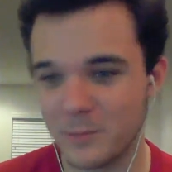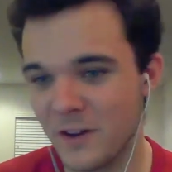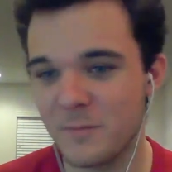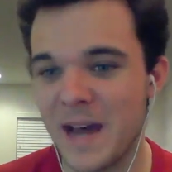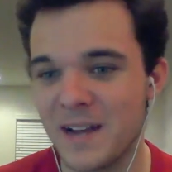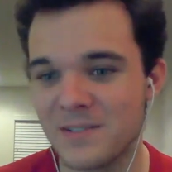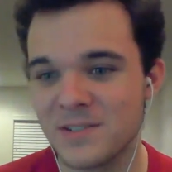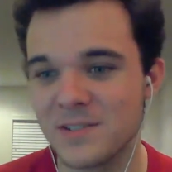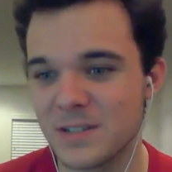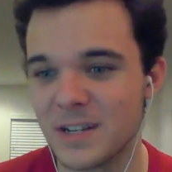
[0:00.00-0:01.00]
rough
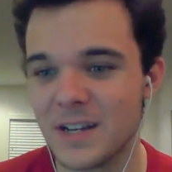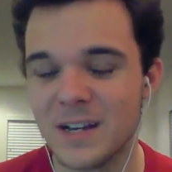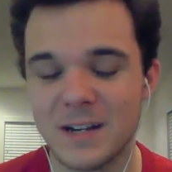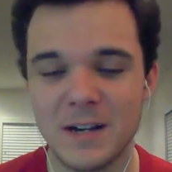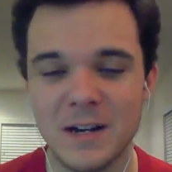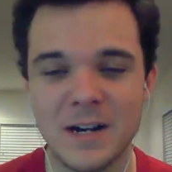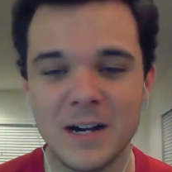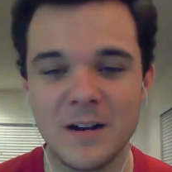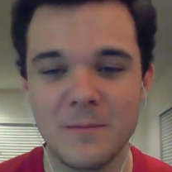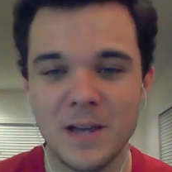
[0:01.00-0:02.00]
patches.
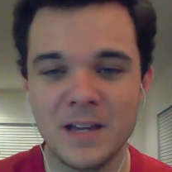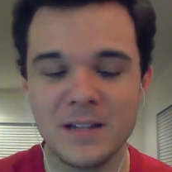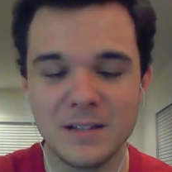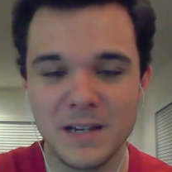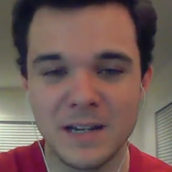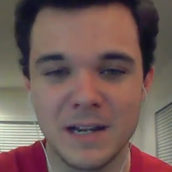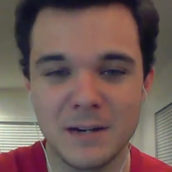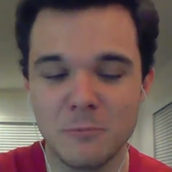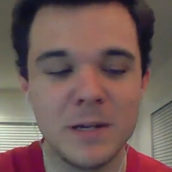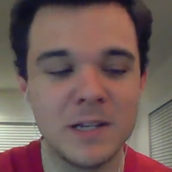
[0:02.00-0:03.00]

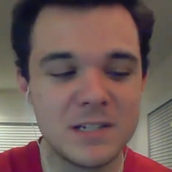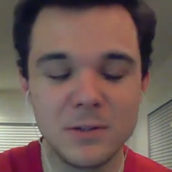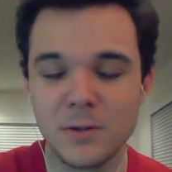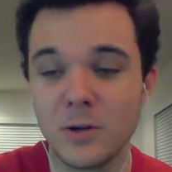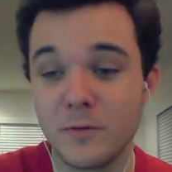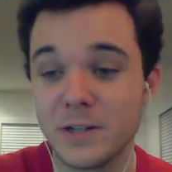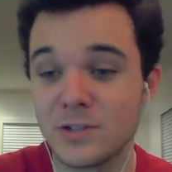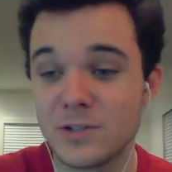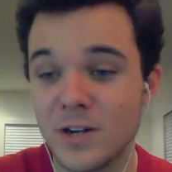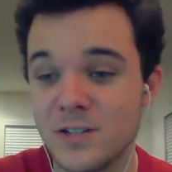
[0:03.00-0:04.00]
And we still don't know if we
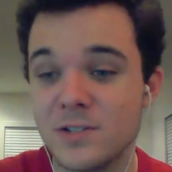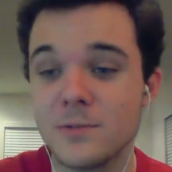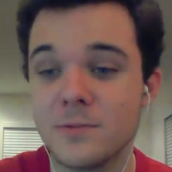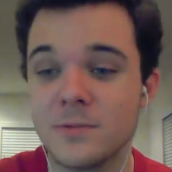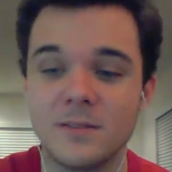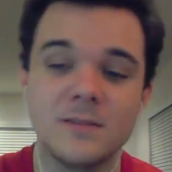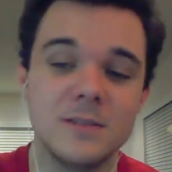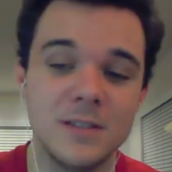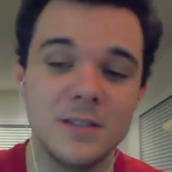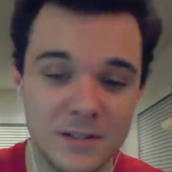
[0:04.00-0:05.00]
can trust you.
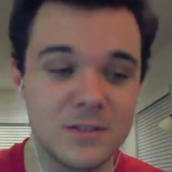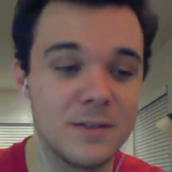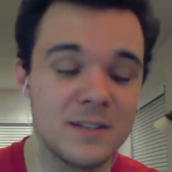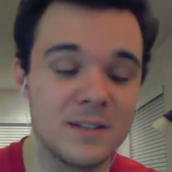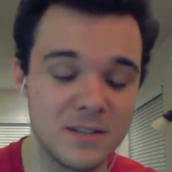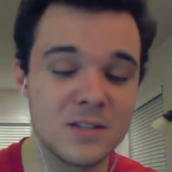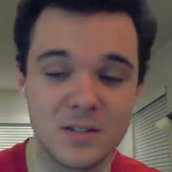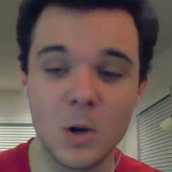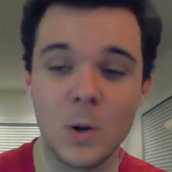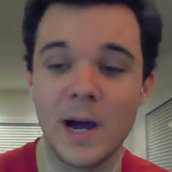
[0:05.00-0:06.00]
And so that's
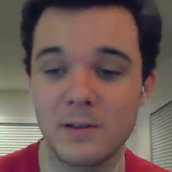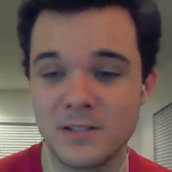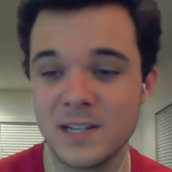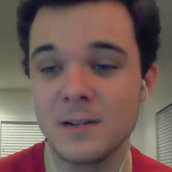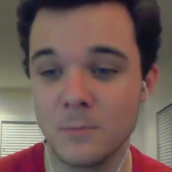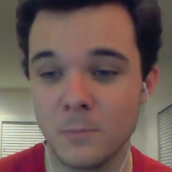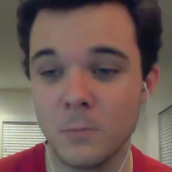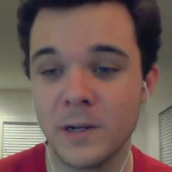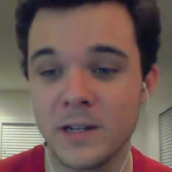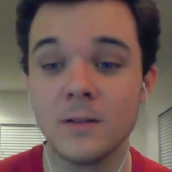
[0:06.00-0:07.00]
this Ohio State
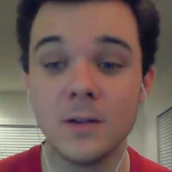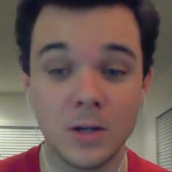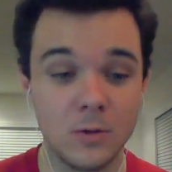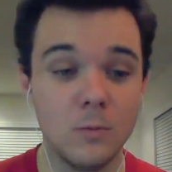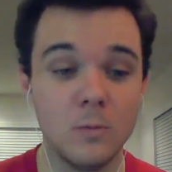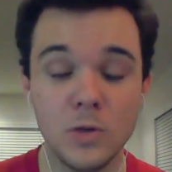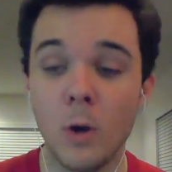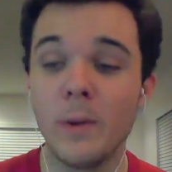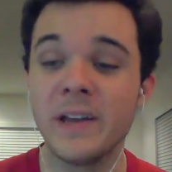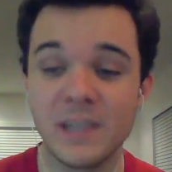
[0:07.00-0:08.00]
win,
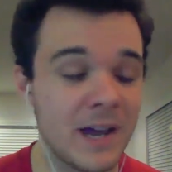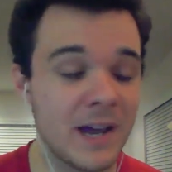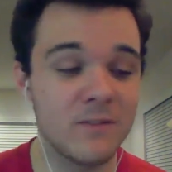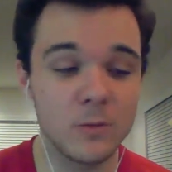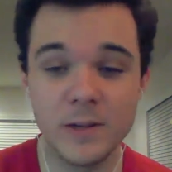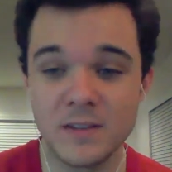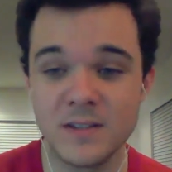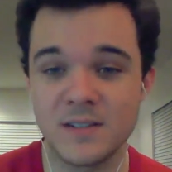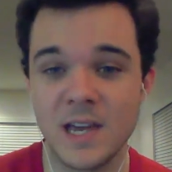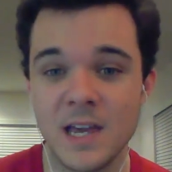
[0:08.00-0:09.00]
knowing that we have to win
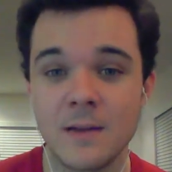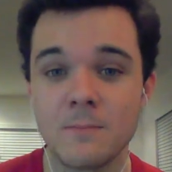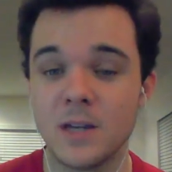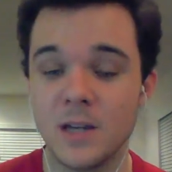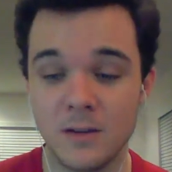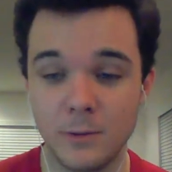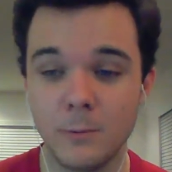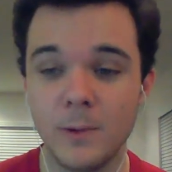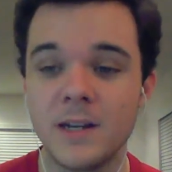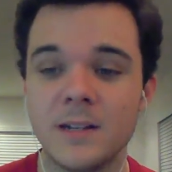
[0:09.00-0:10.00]
this game. If we
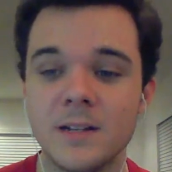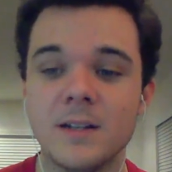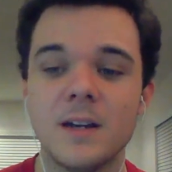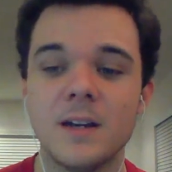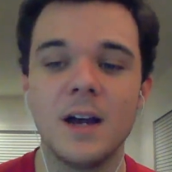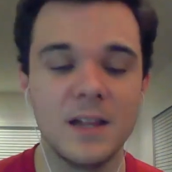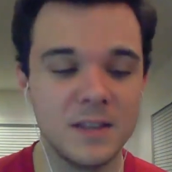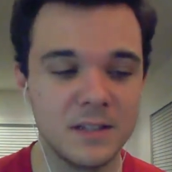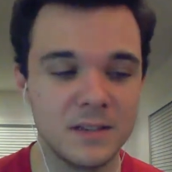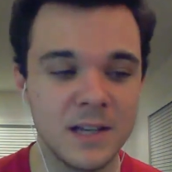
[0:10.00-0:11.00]
win it, I
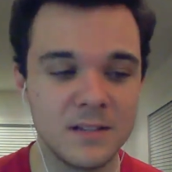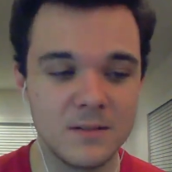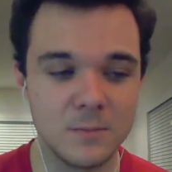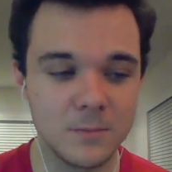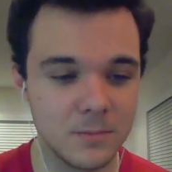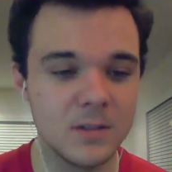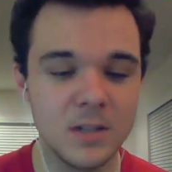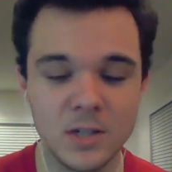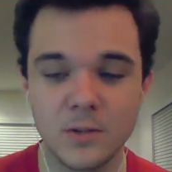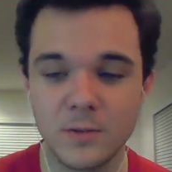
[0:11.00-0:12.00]
think that,
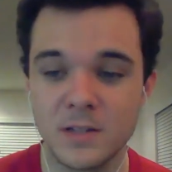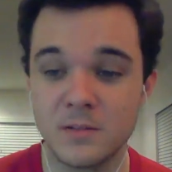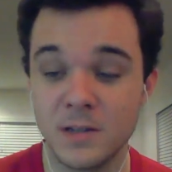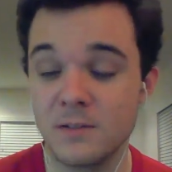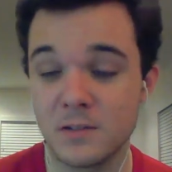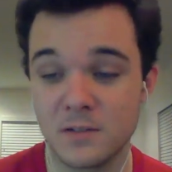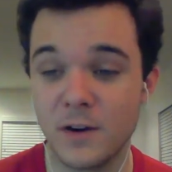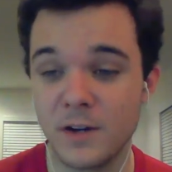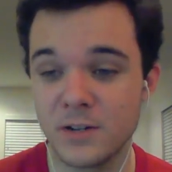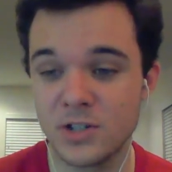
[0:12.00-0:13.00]
it gives us a
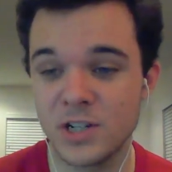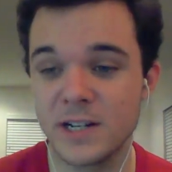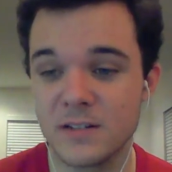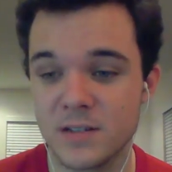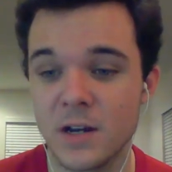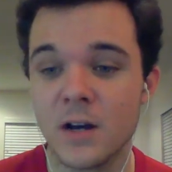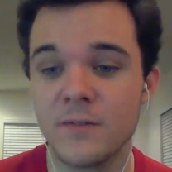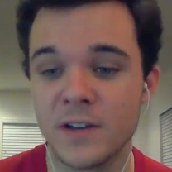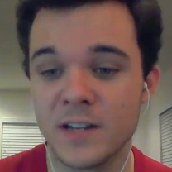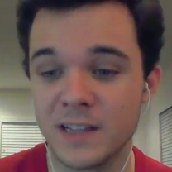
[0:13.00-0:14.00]
very good chance
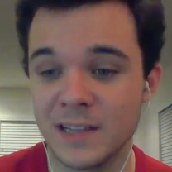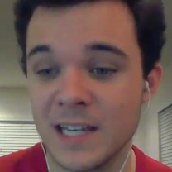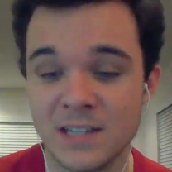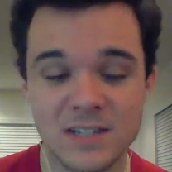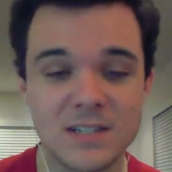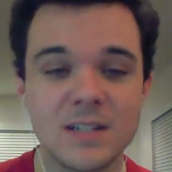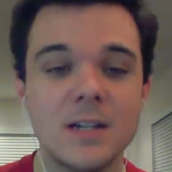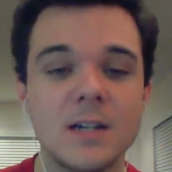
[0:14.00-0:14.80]
of at least